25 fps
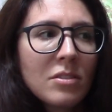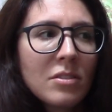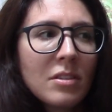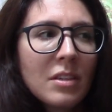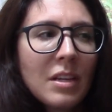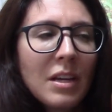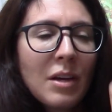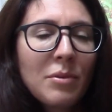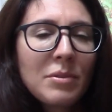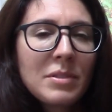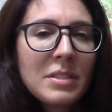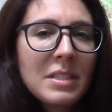
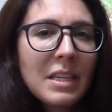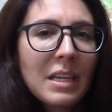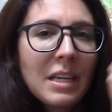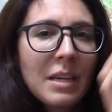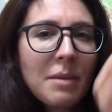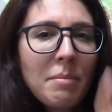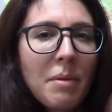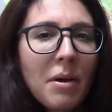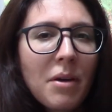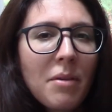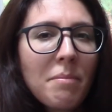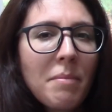I was thinking
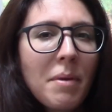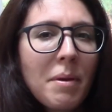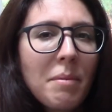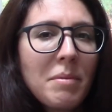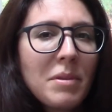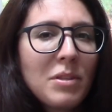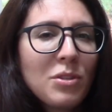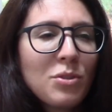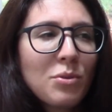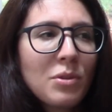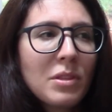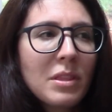about maybe
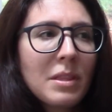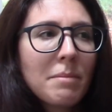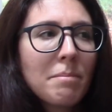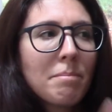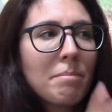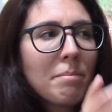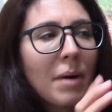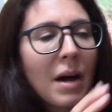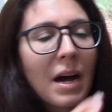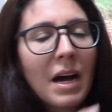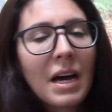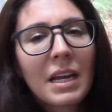doing the
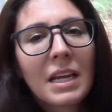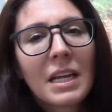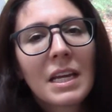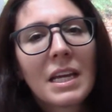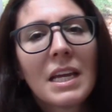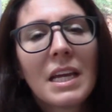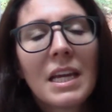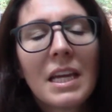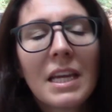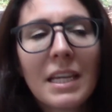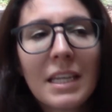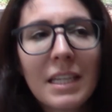
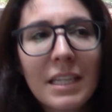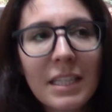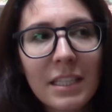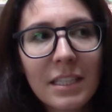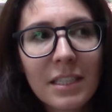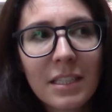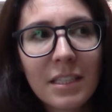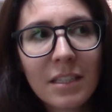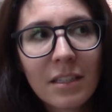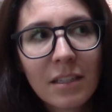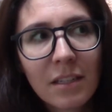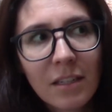body
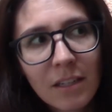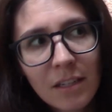in